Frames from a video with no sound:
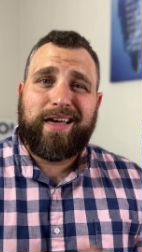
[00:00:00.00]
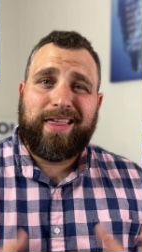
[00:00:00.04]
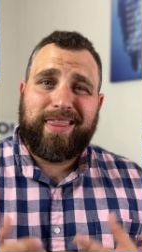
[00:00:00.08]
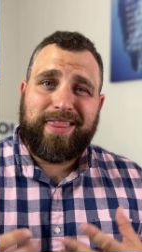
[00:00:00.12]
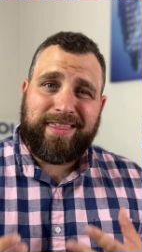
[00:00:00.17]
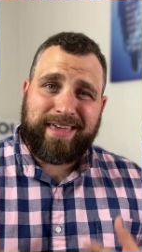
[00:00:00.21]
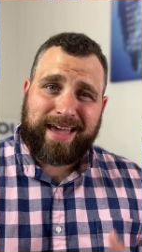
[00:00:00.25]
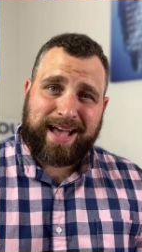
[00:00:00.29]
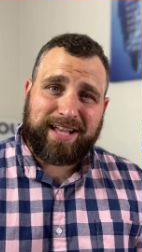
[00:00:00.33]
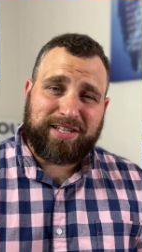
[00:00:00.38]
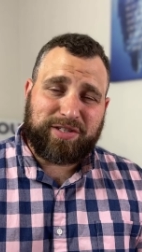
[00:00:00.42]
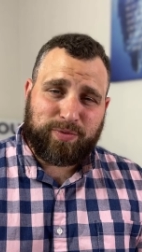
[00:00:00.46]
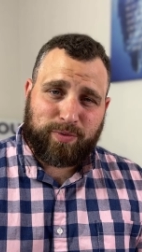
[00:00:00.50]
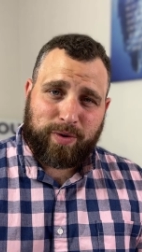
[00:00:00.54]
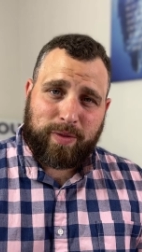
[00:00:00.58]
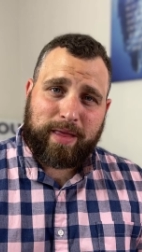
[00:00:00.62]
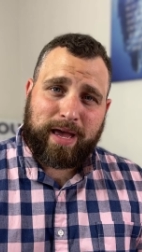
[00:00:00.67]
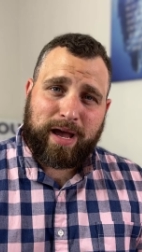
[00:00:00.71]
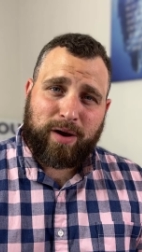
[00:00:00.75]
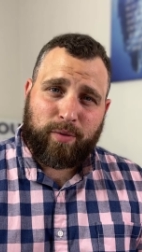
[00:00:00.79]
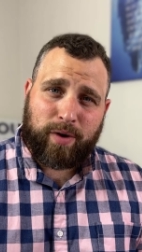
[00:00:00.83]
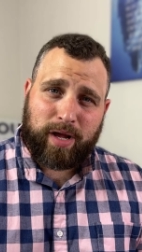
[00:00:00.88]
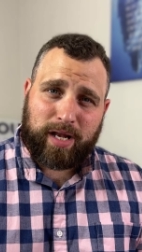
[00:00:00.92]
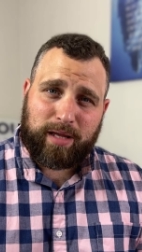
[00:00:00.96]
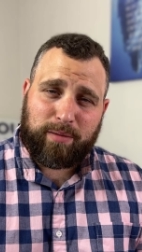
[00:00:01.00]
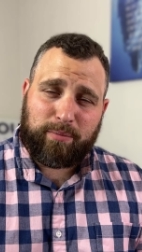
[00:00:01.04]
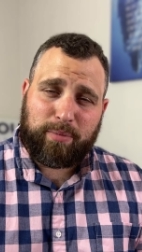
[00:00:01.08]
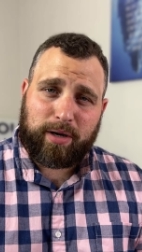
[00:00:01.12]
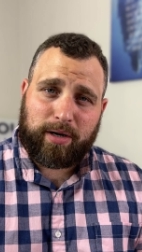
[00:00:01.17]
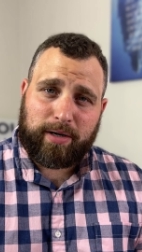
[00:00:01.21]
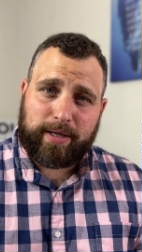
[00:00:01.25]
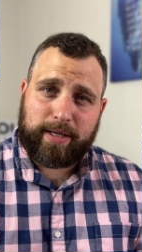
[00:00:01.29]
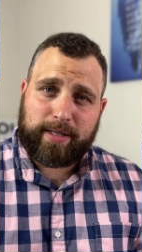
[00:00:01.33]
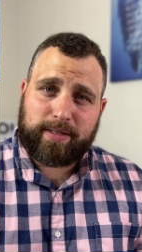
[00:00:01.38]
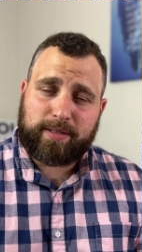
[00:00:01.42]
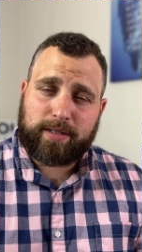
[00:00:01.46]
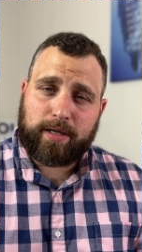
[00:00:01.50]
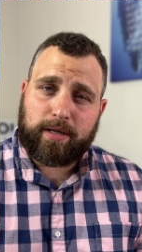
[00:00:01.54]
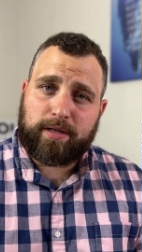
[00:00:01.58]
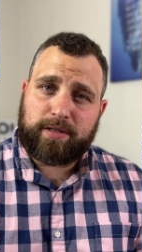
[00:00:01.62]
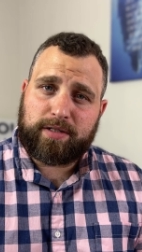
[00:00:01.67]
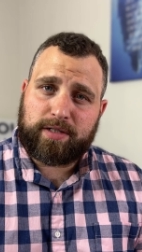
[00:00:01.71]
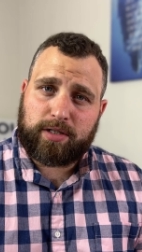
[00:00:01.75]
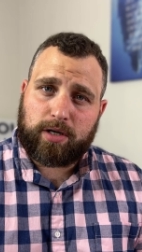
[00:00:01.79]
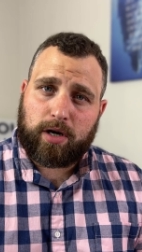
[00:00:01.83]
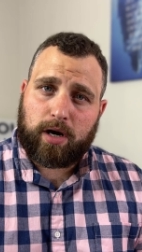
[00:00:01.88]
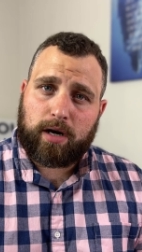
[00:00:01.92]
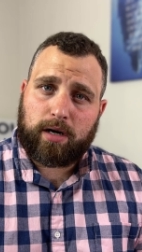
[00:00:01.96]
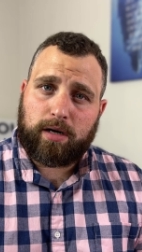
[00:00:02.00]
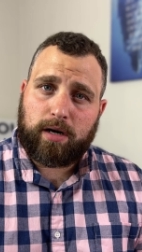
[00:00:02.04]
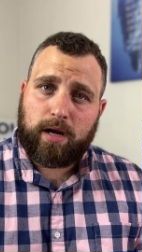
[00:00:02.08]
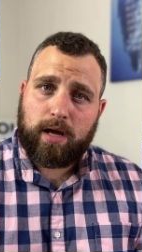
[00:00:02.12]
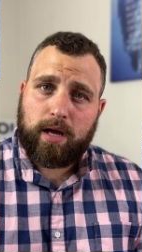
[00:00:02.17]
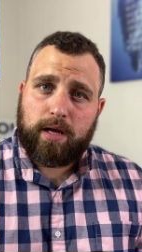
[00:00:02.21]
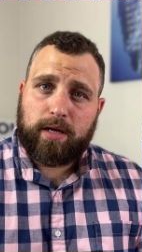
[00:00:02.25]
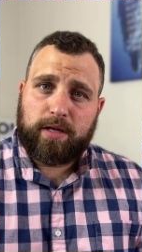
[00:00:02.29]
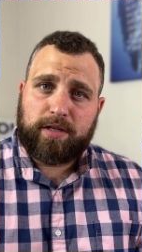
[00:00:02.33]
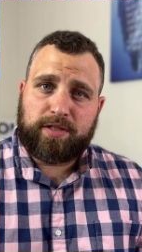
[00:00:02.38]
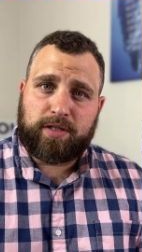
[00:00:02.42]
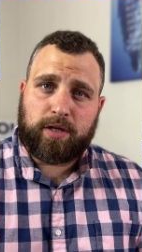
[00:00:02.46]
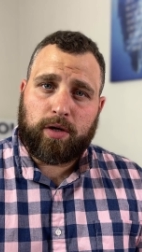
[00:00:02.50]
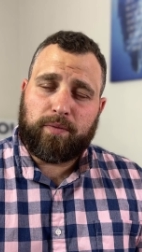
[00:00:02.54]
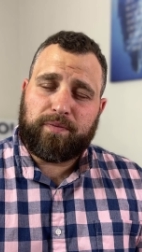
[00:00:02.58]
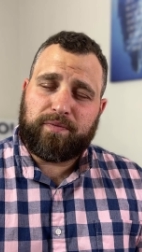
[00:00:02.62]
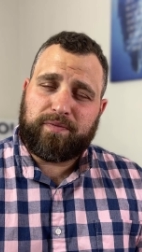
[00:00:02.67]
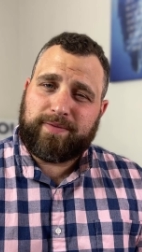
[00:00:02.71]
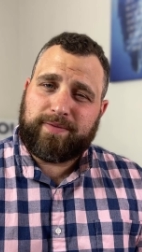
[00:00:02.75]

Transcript: that's when that waiting period is going to start. So